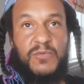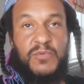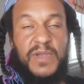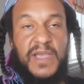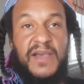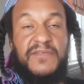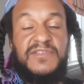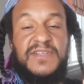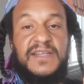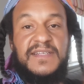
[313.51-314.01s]

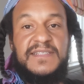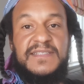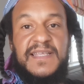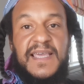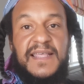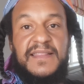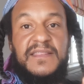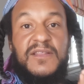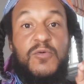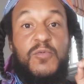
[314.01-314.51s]
We have to
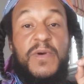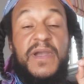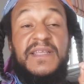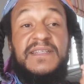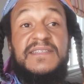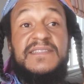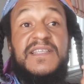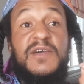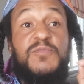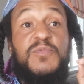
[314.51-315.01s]
understand the way
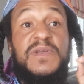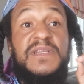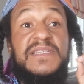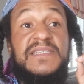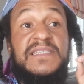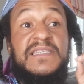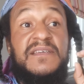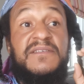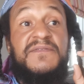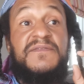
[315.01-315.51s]
it is that we
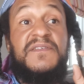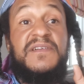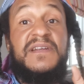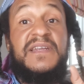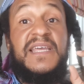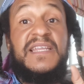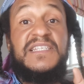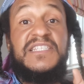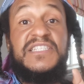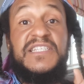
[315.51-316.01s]

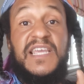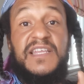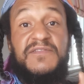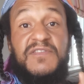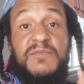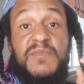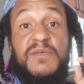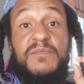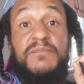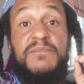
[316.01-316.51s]
differentiate
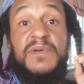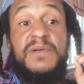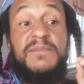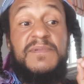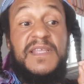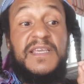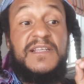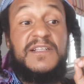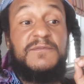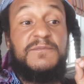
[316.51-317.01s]
from a
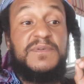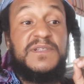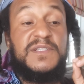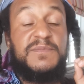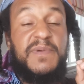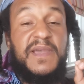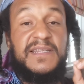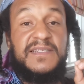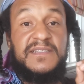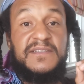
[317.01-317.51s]
biblical
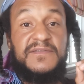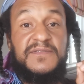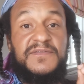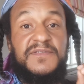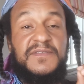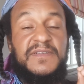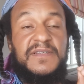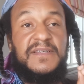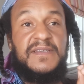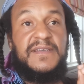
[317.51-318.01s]

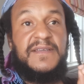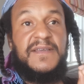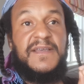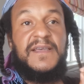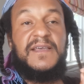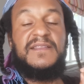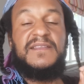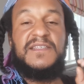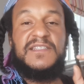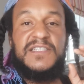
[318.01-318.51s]
perspective.
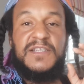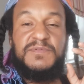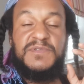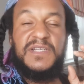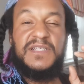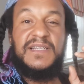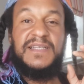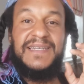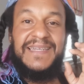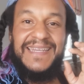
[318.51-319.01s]
The
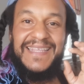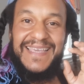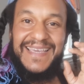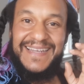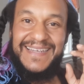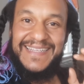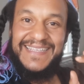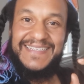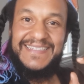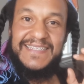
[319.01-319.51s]
scripture
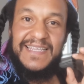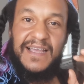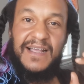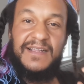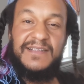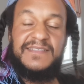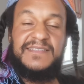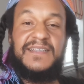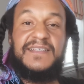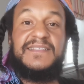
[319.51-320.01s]
clearly
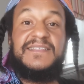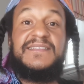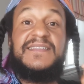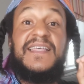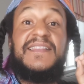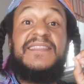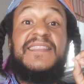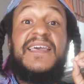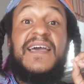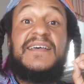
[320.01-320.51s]
tells us
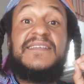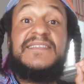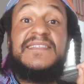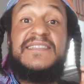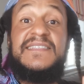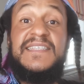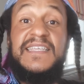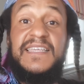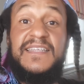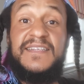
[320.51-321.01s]
that there are
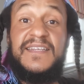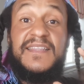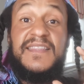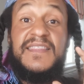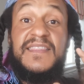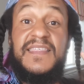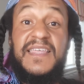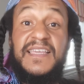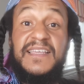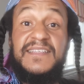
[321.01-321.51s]
secret
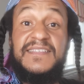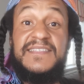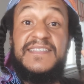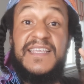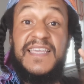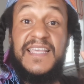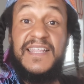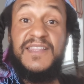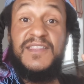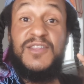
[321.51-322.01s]

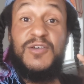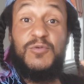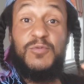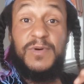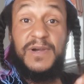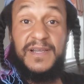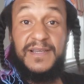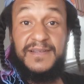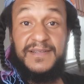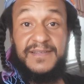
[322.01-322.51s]
things in the
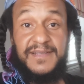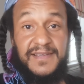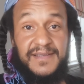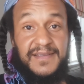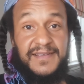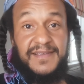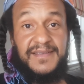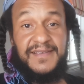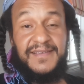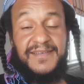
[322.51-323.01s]
word,
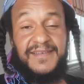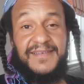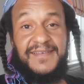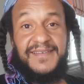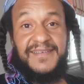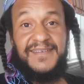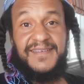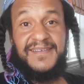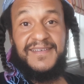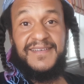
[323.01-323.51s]

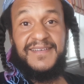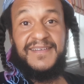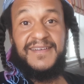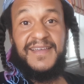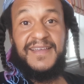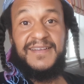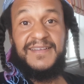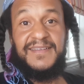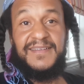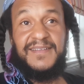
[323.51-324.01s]

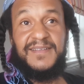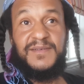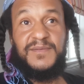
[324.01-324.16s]
right?